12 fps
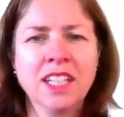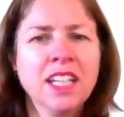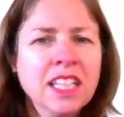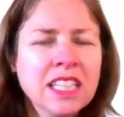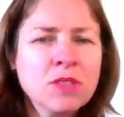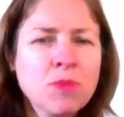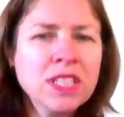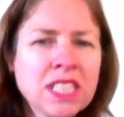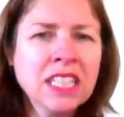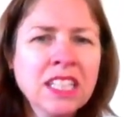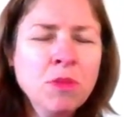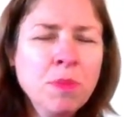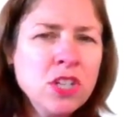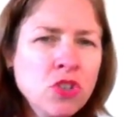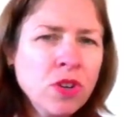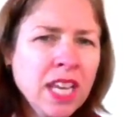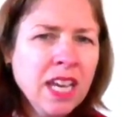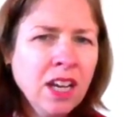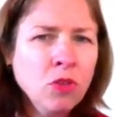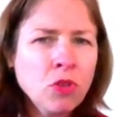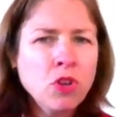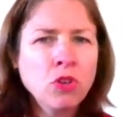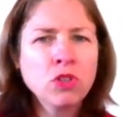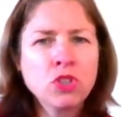This one's a little bit trickier,
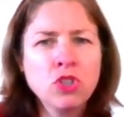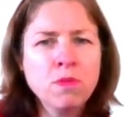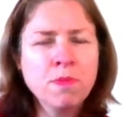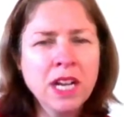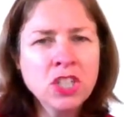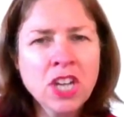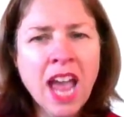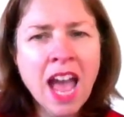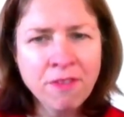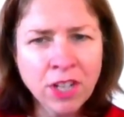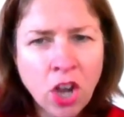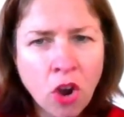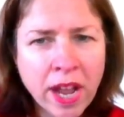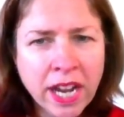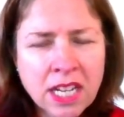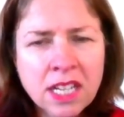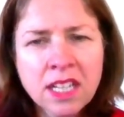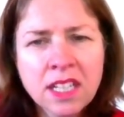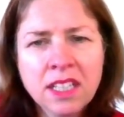although not too much. Have a go at it.